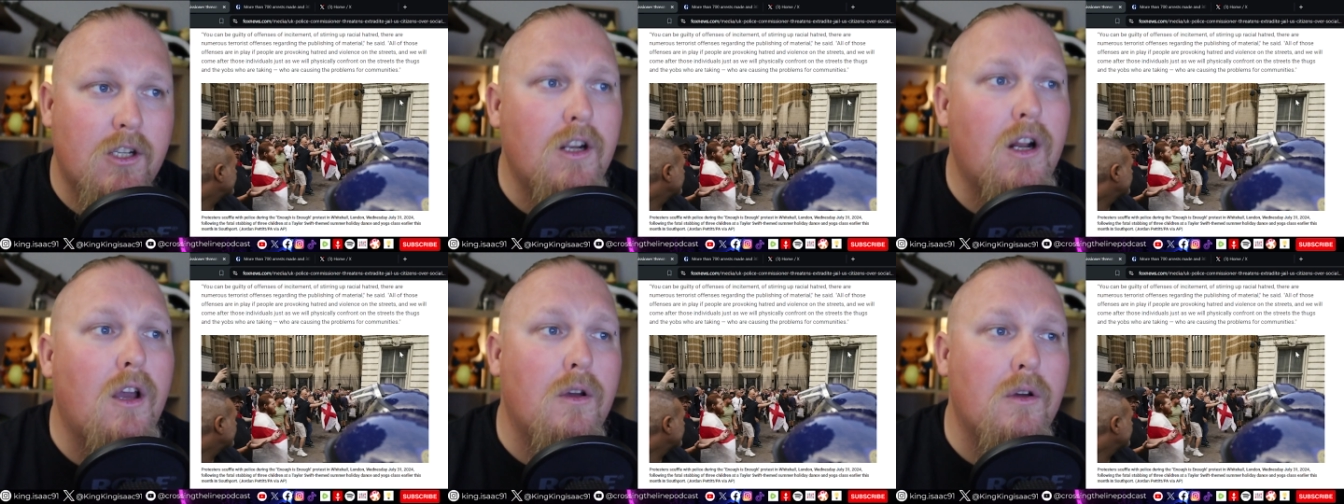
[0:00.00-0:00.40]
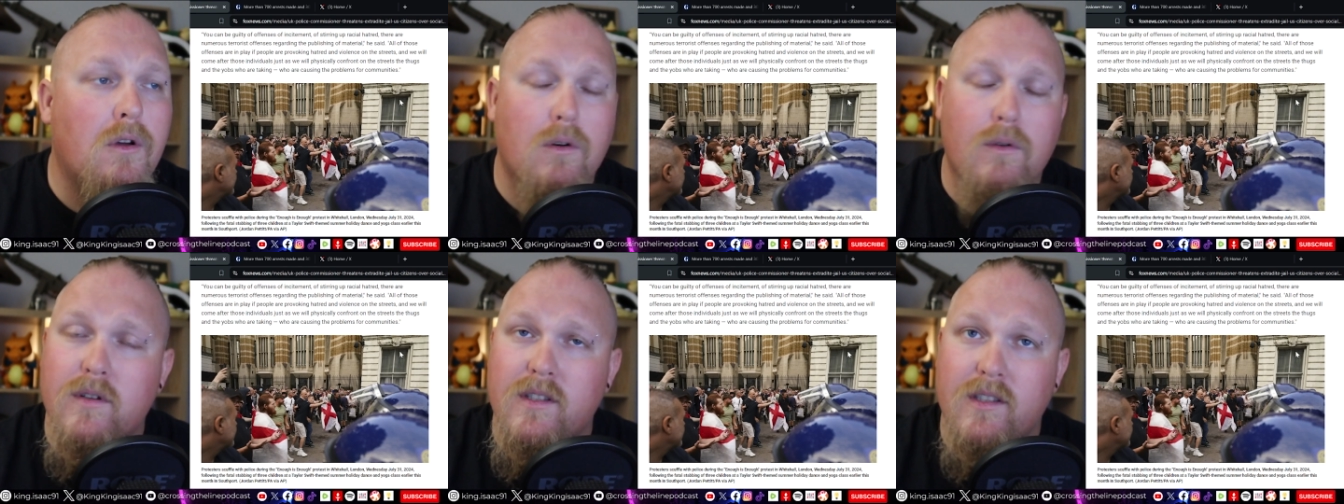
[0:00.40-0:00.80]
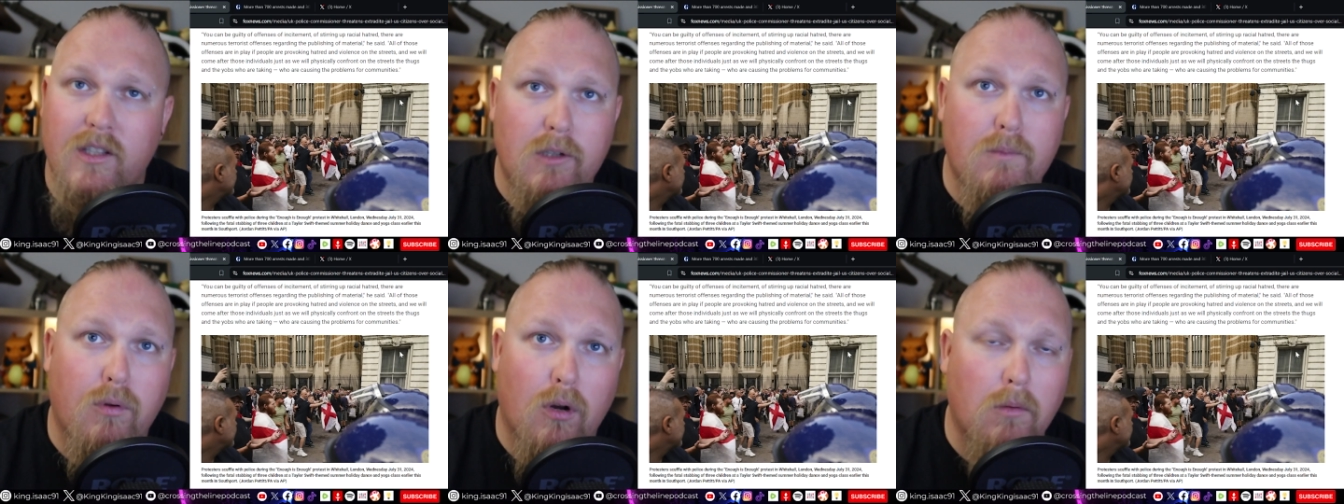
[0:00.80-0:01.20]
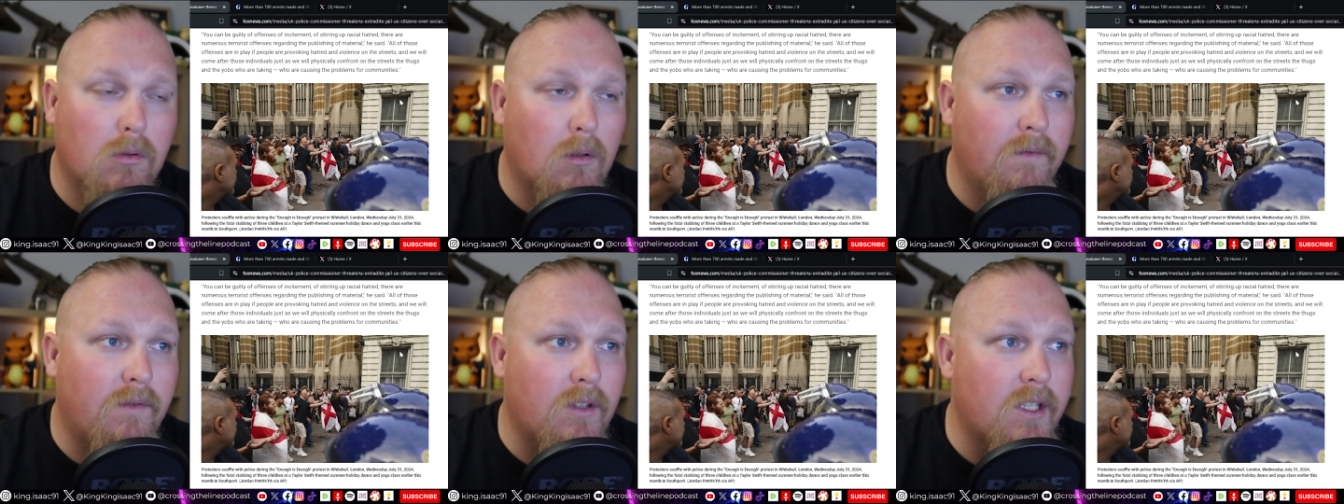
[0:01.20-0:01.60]
Do you know who caused this
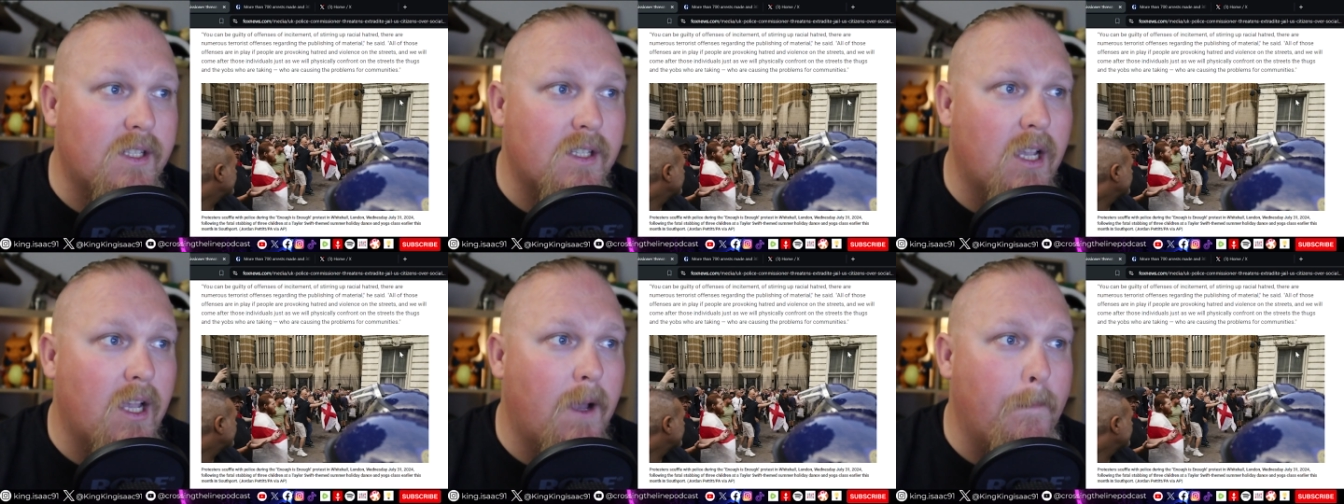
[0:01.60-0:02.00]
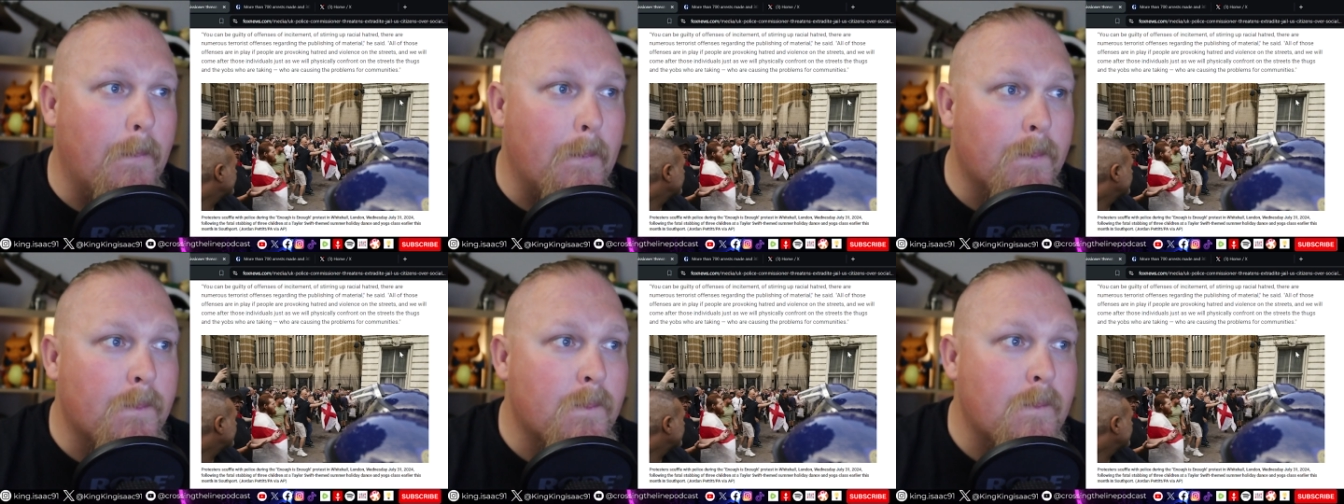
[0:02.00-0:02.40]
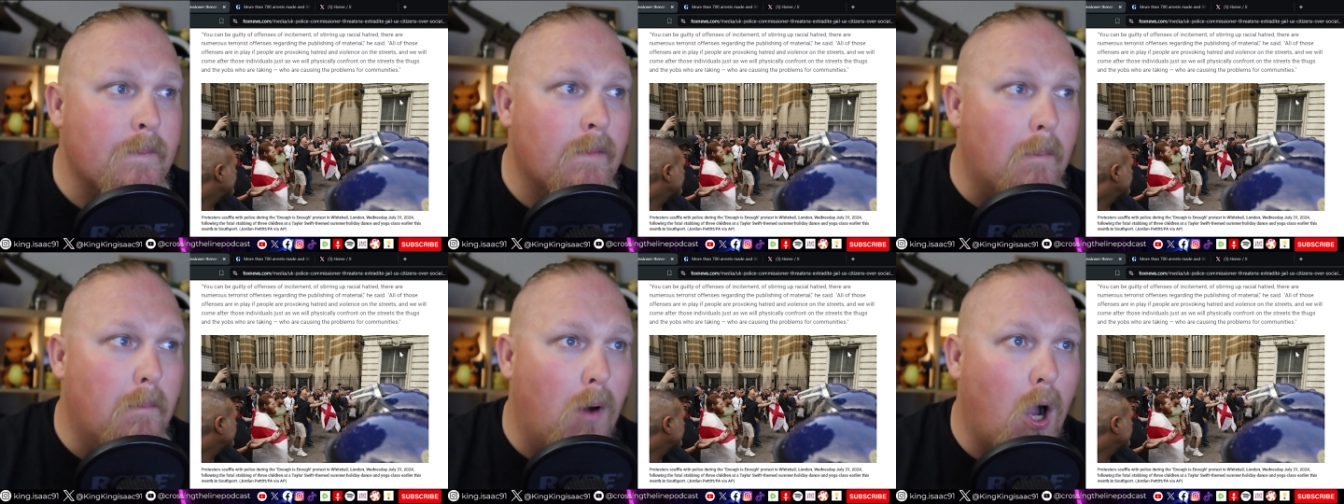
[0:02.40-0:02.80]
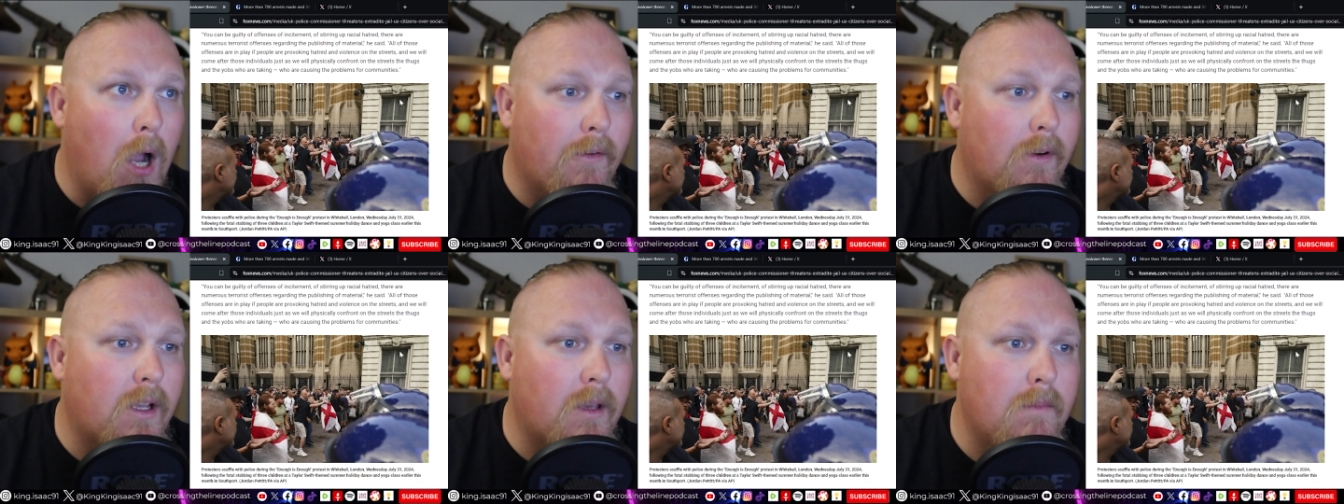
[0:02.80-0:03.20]
problem for this
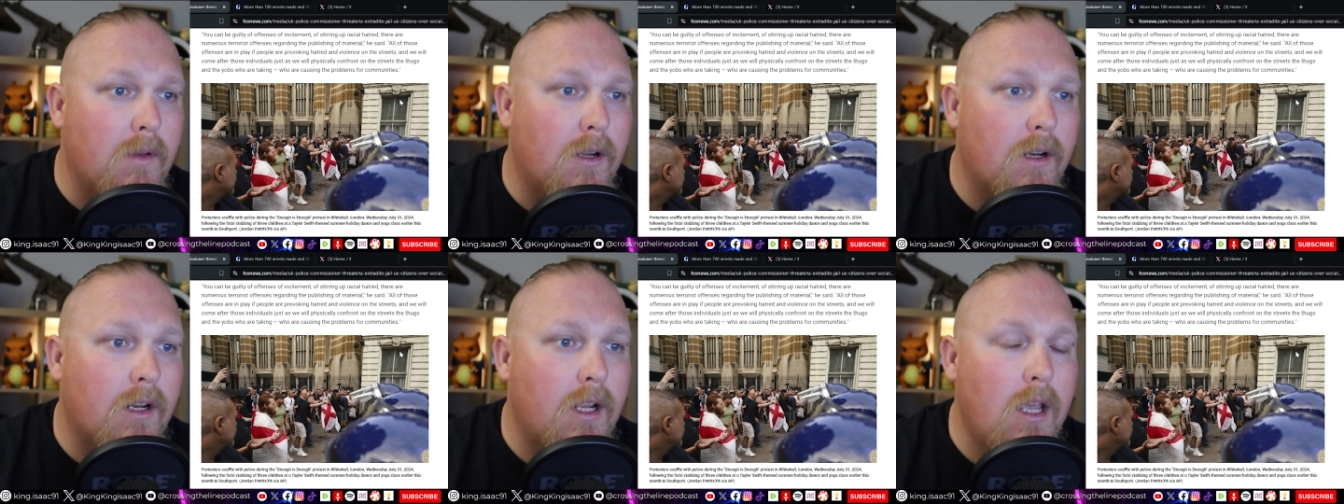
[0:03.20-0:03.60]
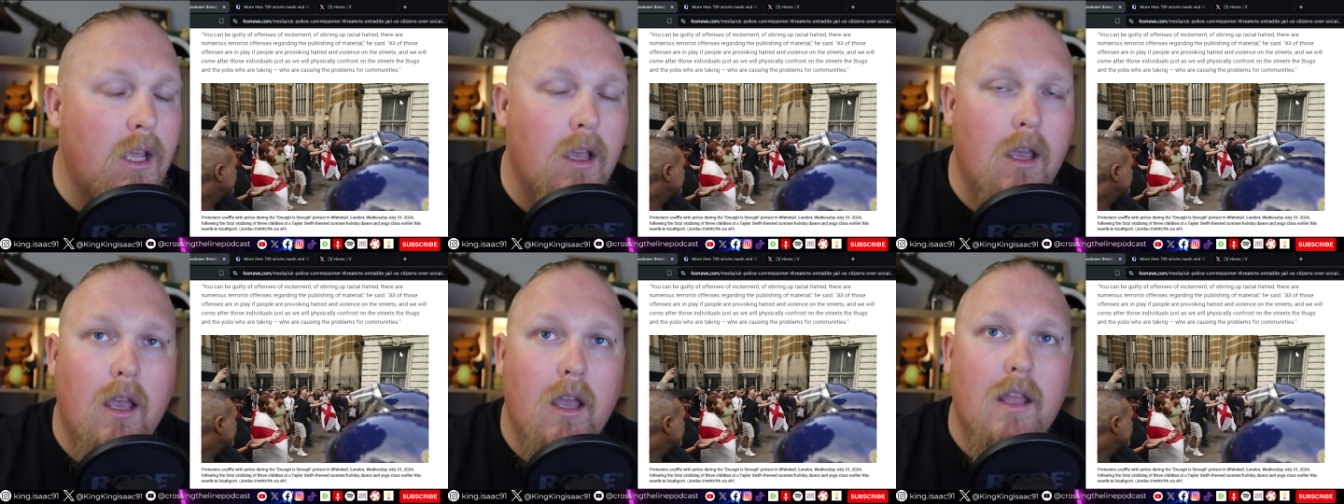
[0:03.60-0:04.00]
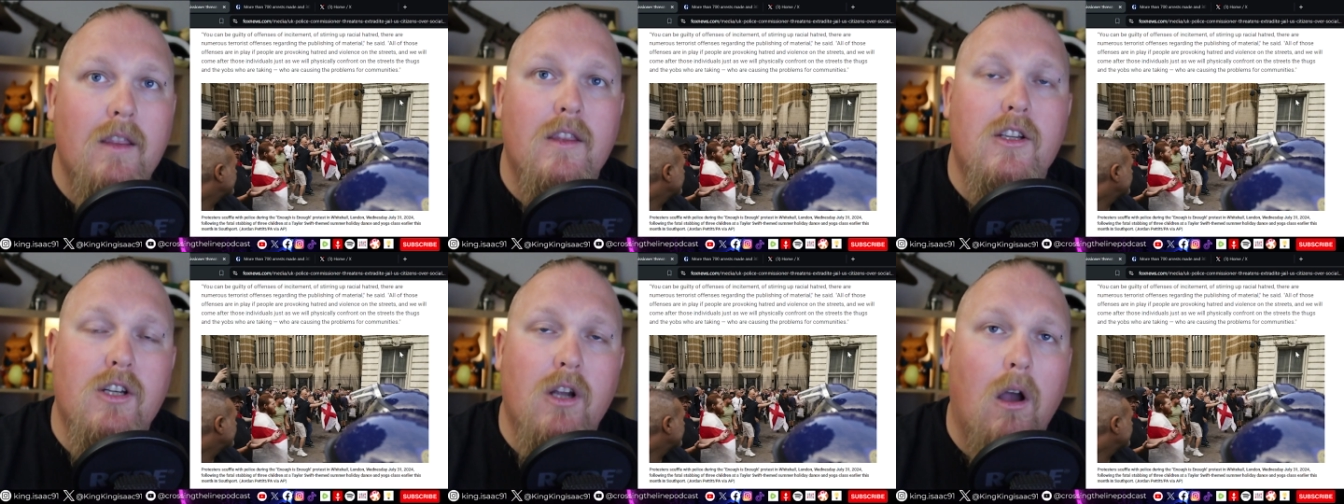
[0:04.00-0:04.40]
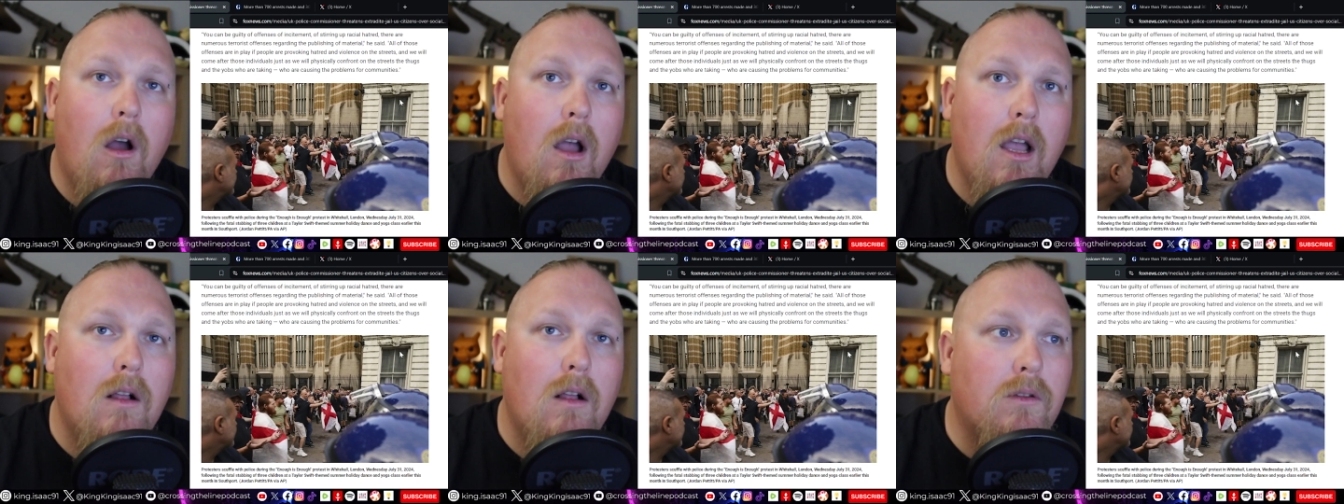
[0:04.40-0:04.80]
migrant community? The
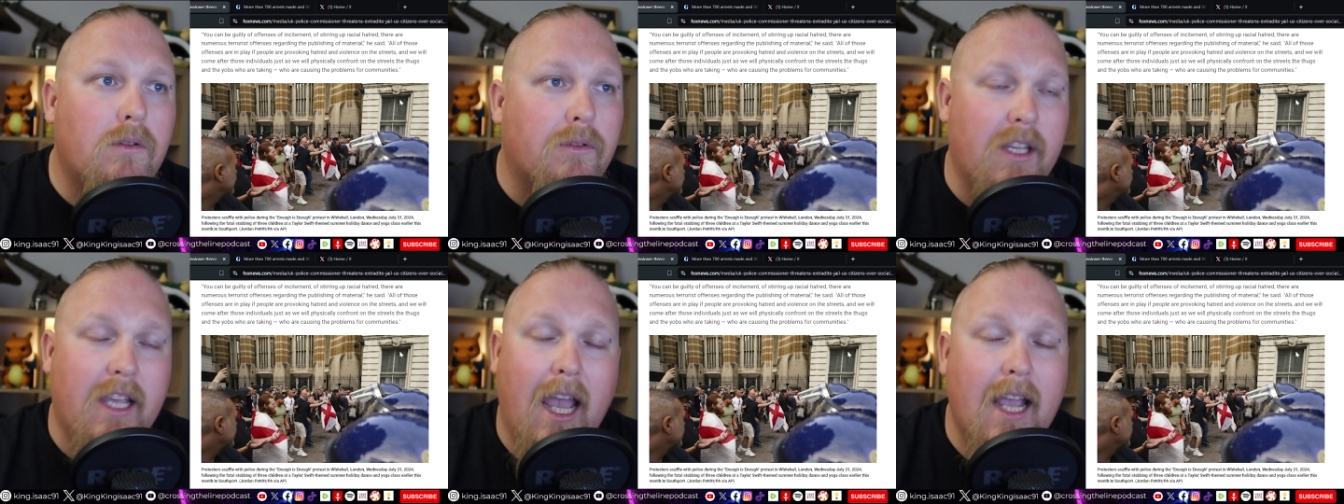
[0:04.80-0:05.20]
child or the